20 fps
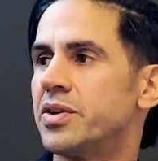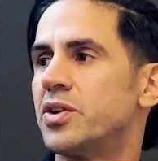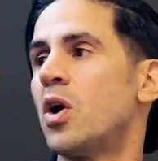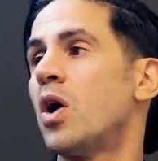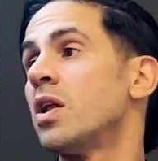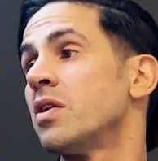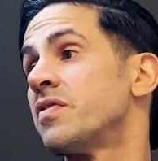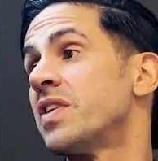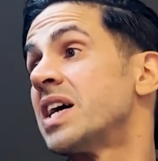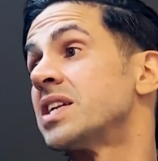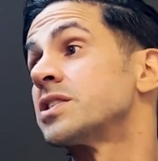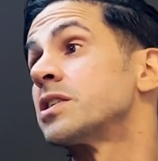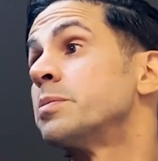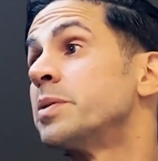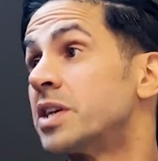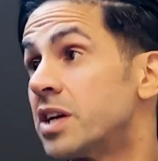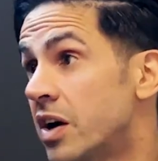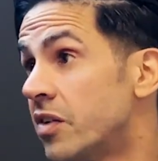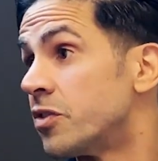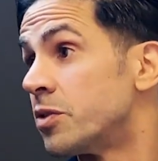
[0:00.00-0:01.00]
and all of that's going
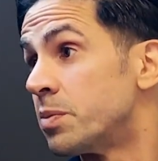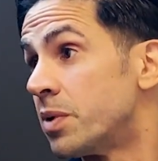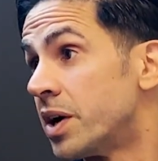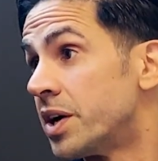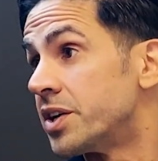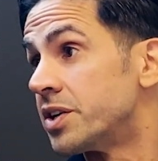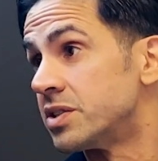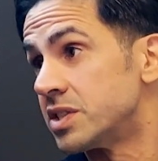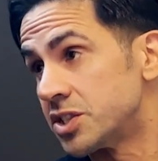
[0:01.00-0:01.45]
to be covered by your